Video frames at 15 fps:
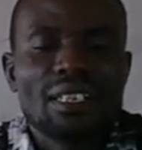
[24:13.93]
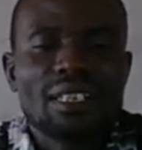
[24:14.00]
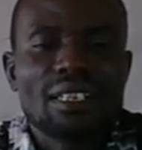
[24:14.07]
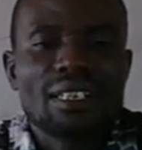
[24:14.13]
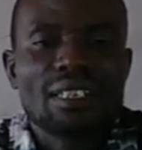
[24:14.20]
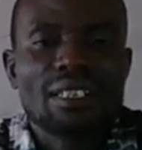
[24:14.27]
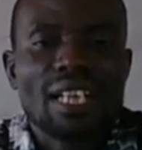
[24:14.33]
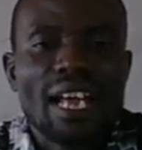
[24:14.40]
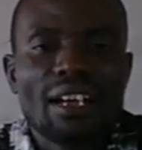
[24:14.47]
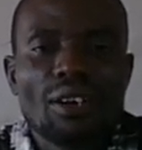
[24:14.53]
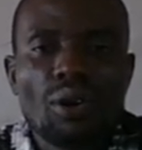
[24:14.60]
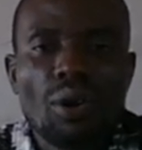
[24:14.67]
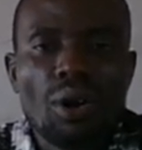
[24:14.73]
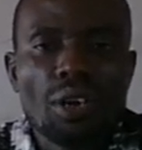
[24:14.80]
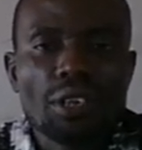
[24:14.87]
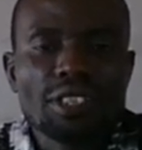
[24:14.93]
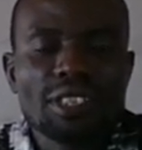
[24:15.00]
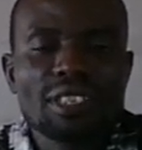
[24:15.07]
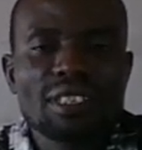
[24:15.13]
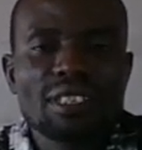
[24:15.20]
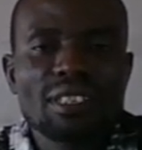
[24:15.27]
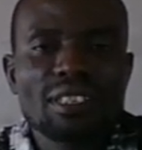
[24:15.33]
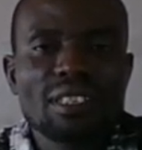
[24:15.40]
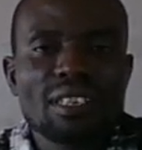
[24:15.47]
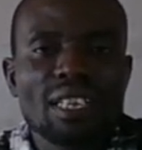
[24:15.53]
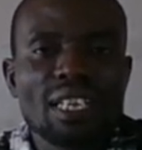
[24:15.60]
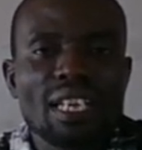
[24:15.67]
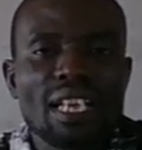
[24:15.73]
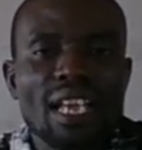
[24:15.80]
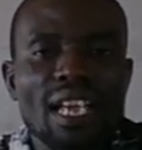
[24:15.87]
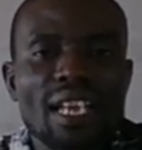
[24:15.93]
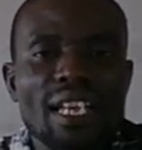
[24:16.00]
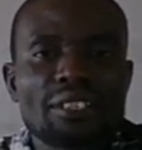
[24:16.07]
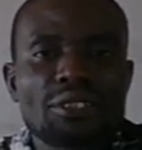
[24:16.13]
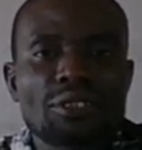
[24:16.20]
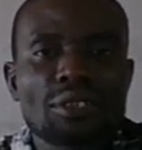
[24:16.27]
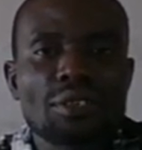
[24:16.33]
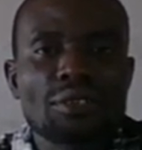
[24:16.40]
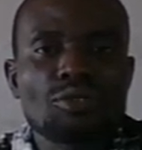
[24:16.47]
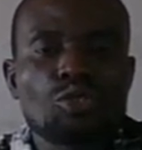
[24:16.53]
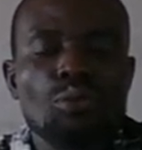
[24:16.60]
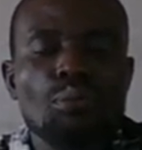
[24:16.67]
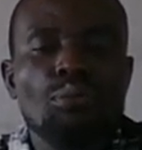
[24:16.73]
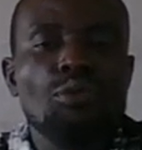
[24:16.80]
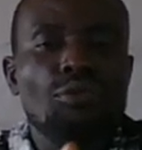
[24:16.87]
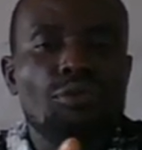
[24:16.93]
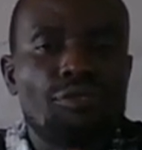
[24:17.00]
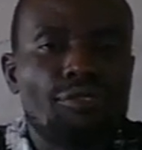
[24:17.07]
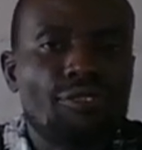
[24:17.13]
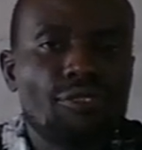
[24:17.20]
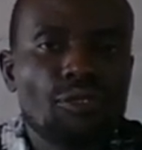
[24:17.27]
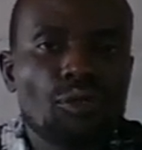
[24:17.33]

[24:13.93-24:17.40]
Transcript: that causes the electron to move,